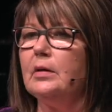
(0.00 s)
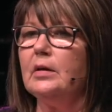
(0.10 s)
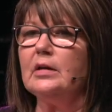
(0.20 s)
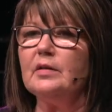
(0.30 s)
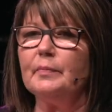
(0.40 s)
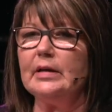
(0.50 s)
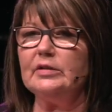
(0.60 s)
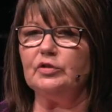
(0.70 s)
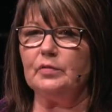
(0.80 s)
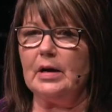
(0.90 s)
in the
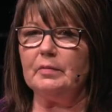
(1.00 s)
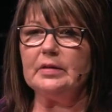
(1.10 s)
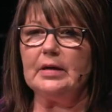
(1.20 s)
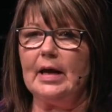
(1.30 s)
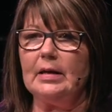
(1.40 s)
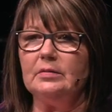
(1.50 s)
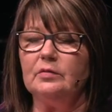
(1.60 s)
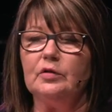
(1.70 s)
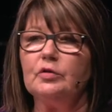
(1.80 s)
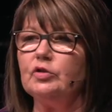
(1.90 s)
place you are with God.
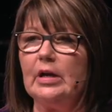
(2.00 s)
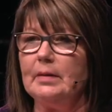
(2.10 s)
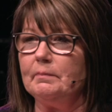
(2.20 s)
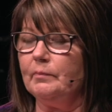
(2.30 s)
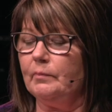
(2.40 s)
No shame.